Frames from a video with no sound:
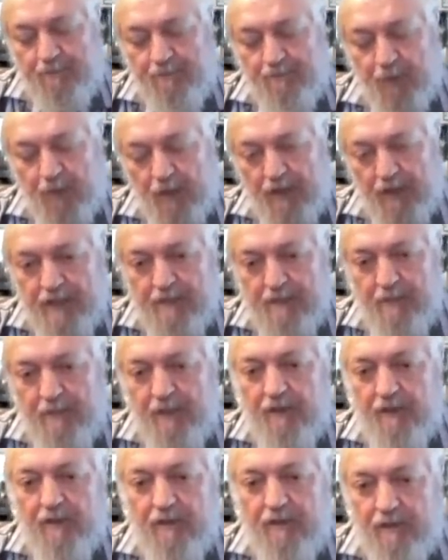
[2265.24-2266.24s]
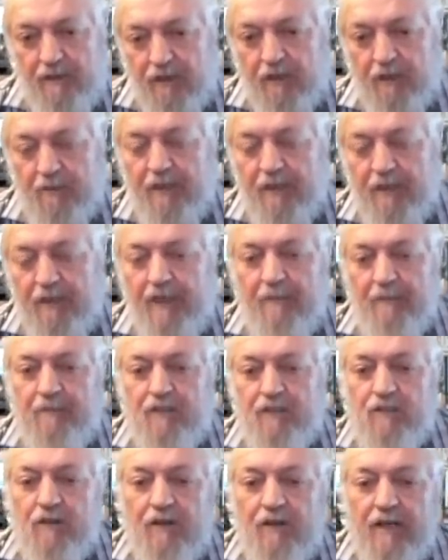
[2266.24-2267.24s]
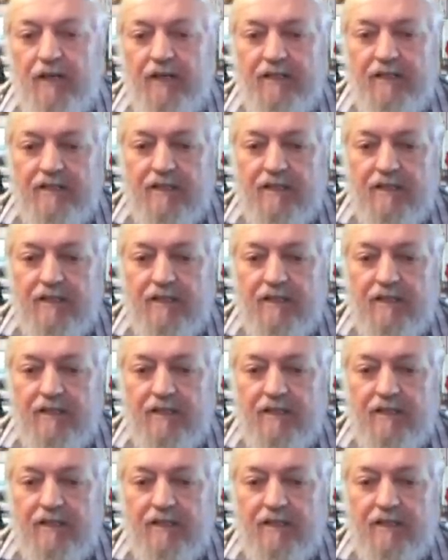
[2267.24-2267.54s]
Port Elizabeth, Durban, and Pretoria.